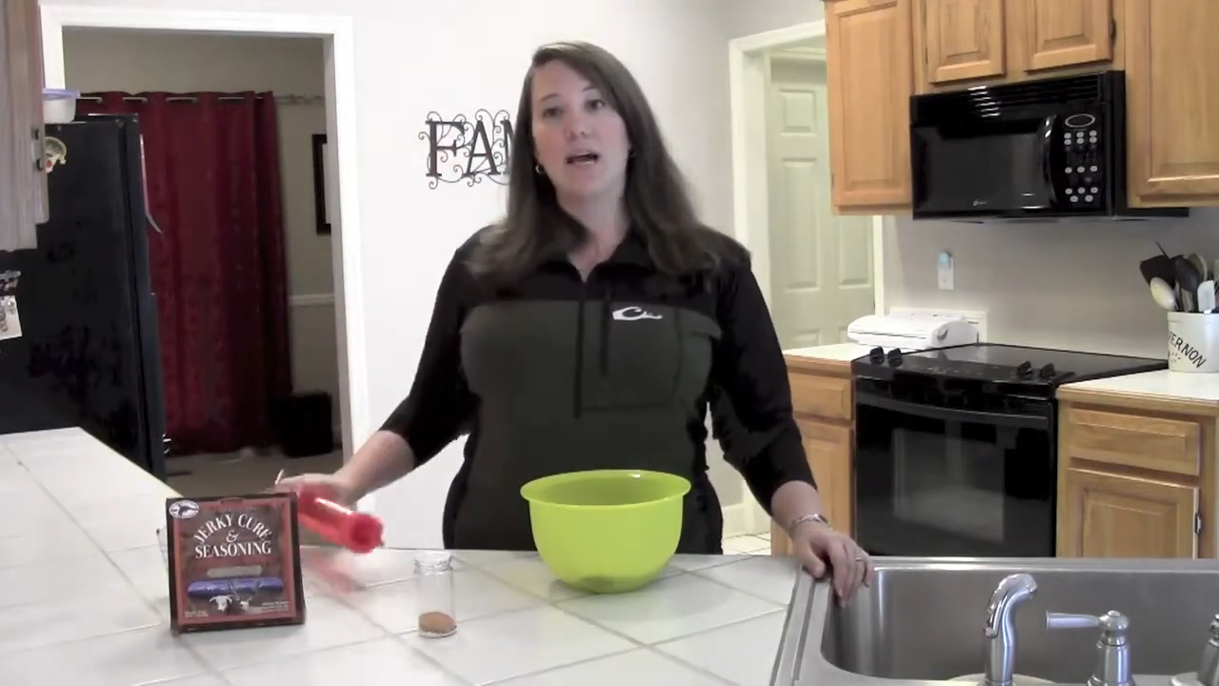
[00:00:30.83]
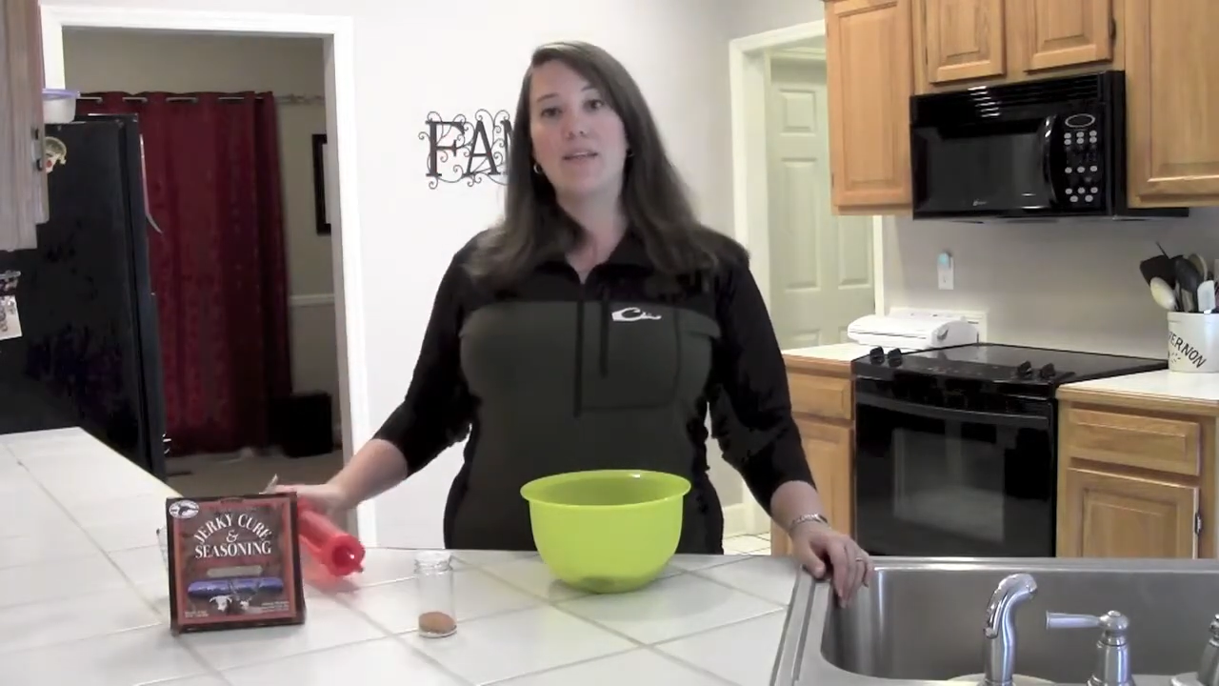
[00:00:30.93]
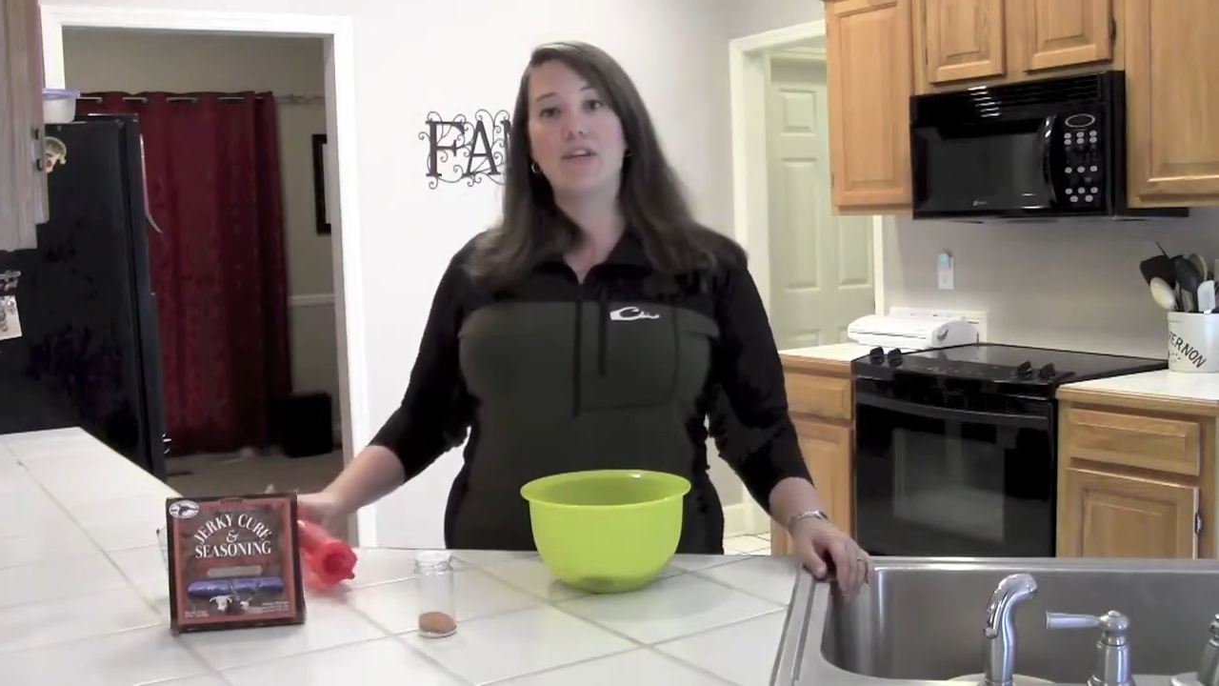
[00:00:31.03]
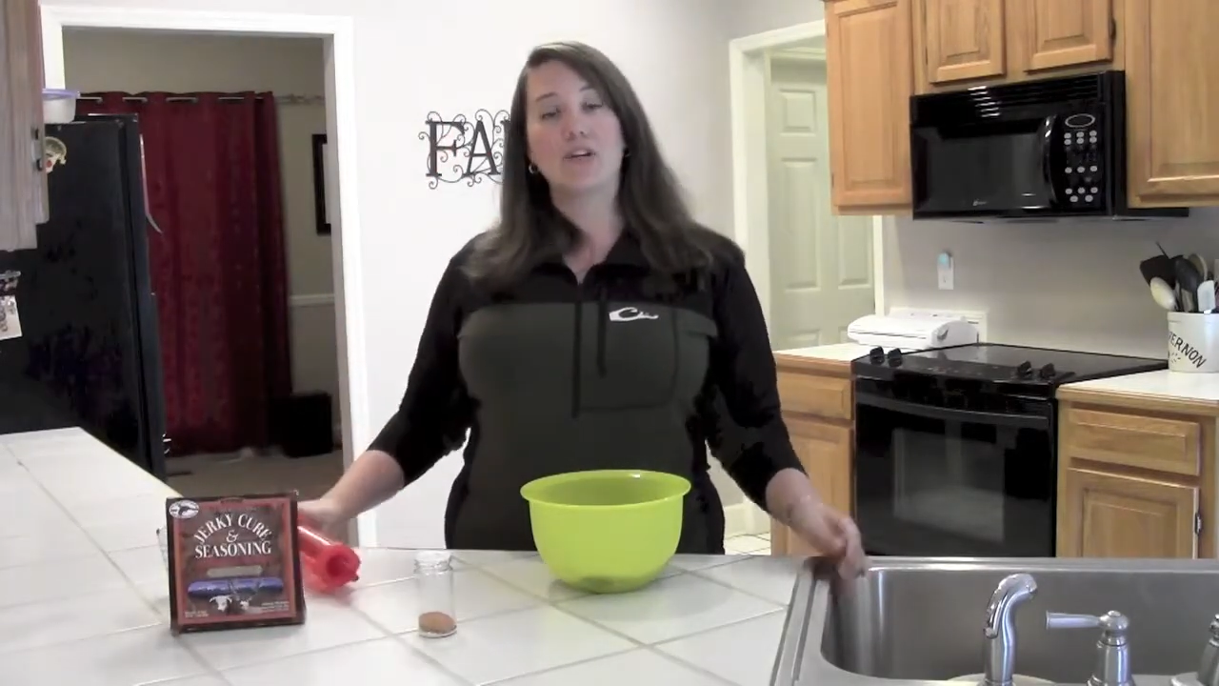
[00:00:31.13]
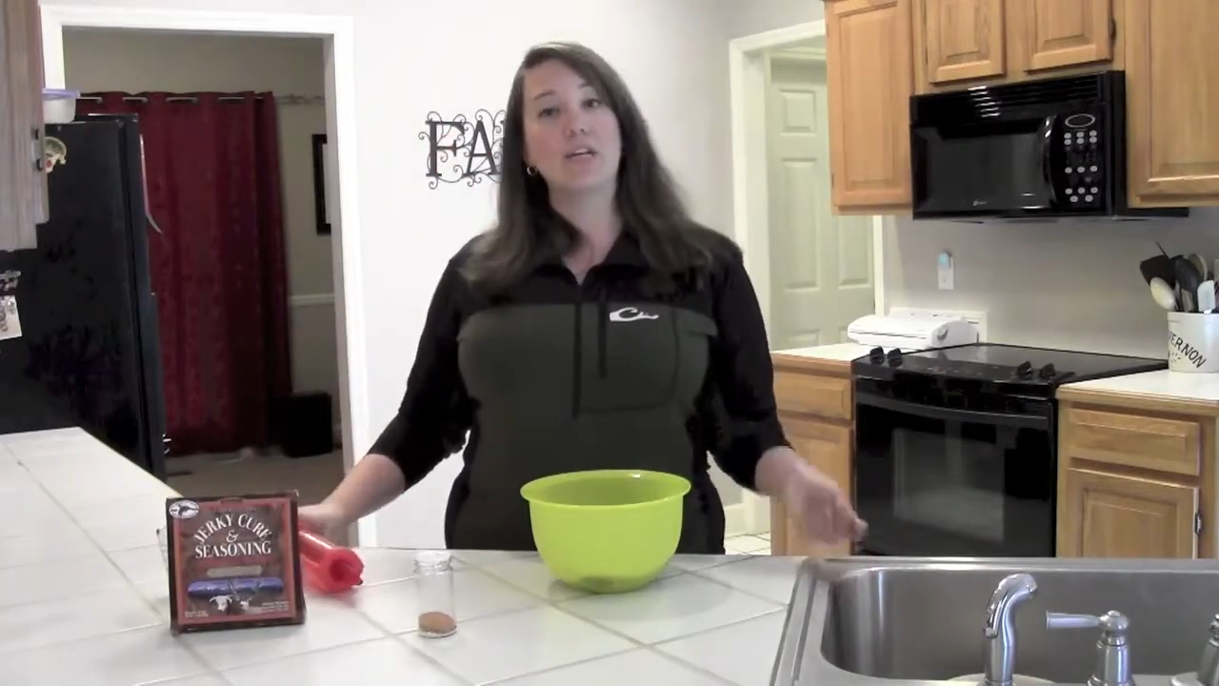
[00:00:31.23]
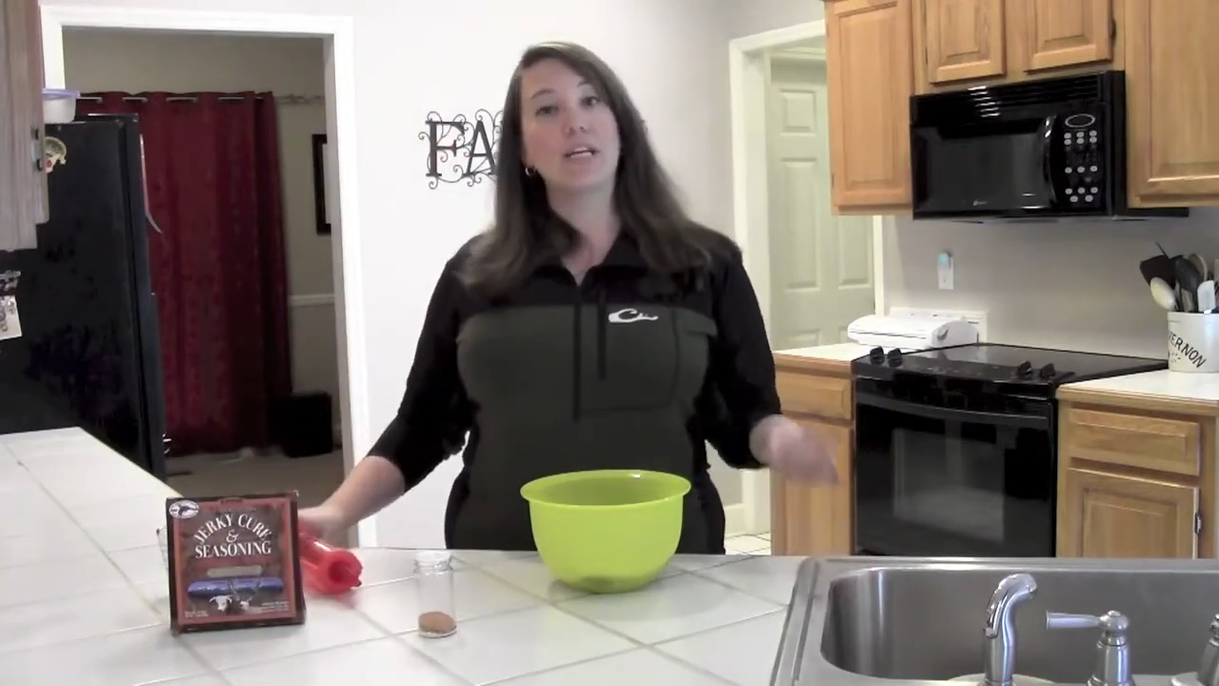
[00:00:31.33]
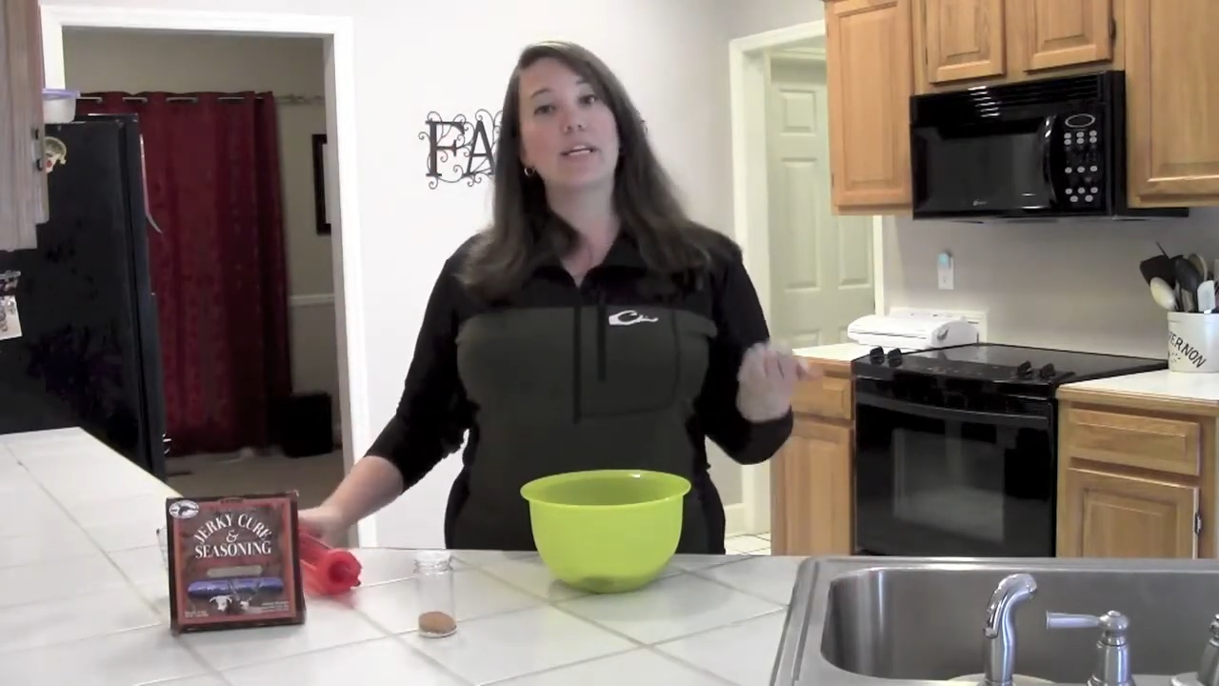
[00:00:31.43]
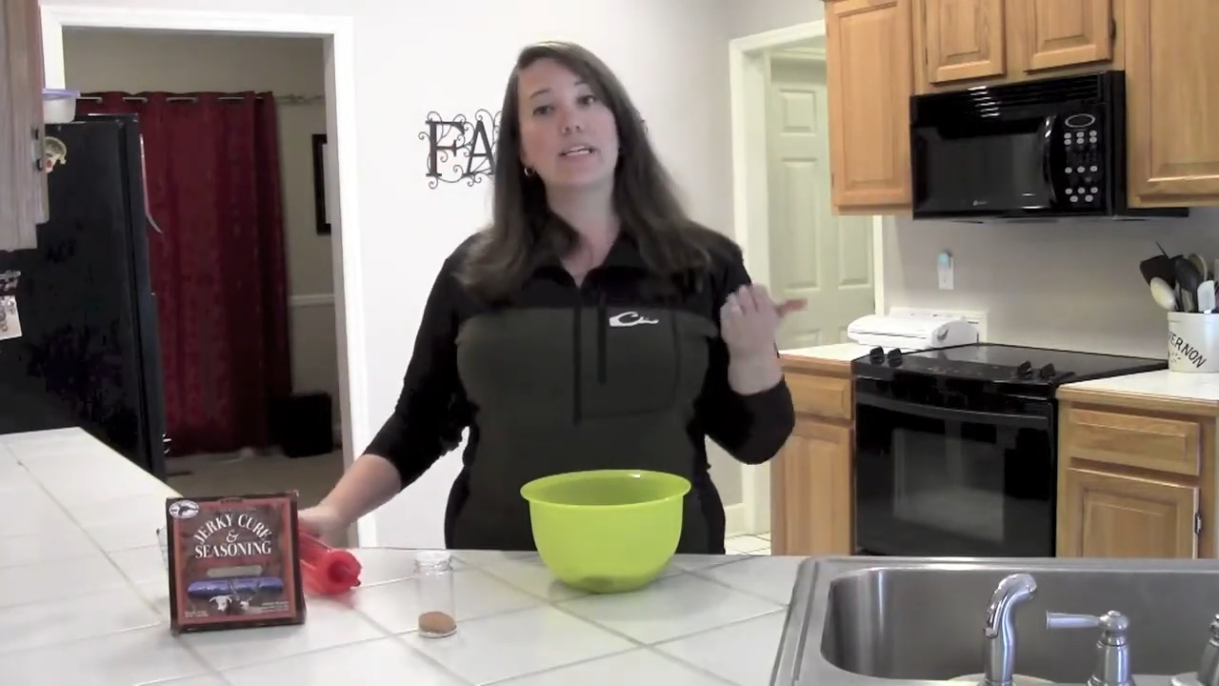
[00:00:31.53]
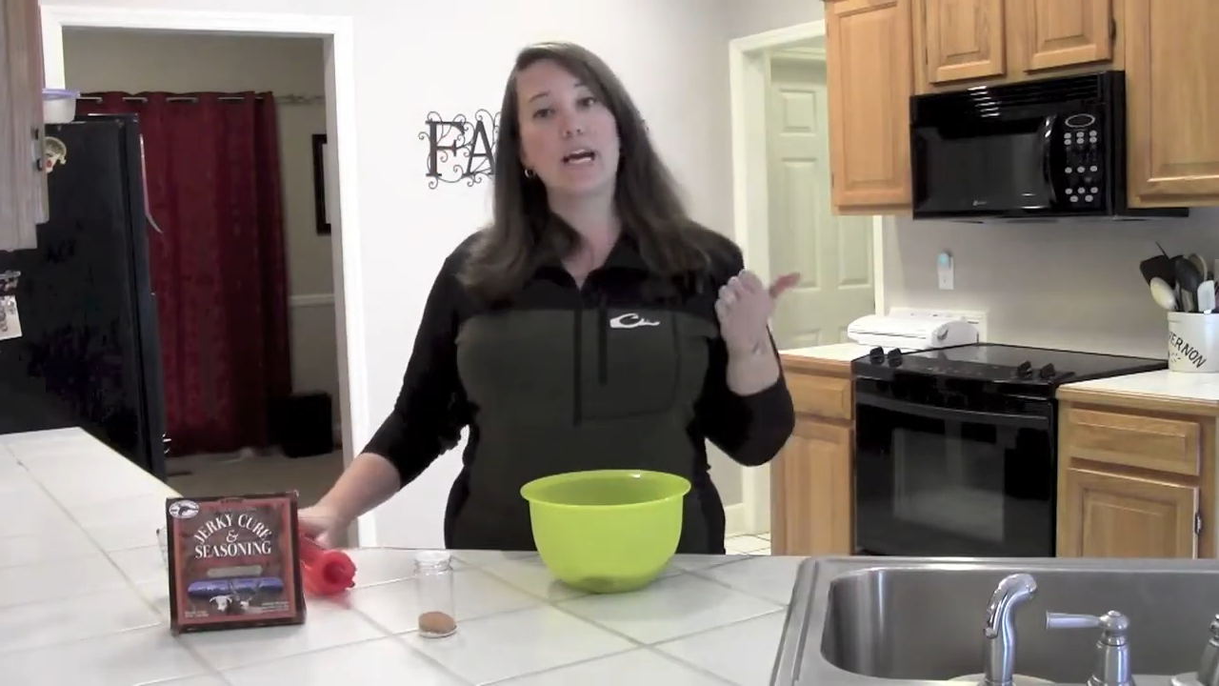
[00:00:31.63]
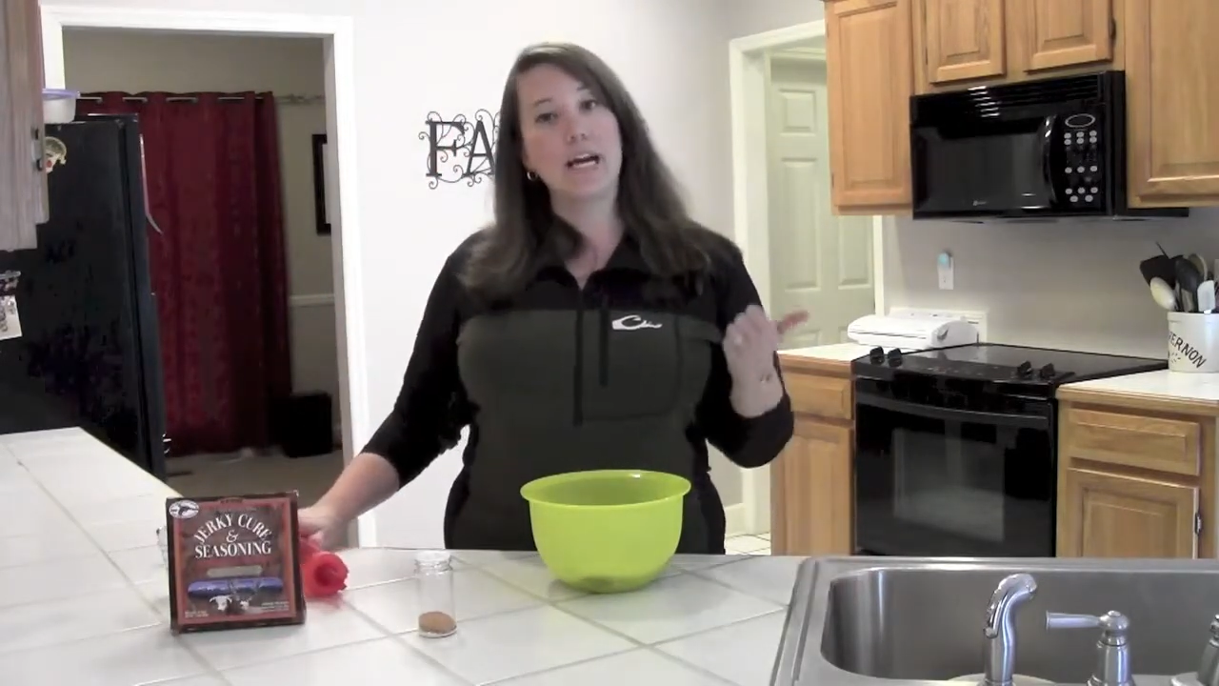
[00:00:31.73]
And then you're going to need a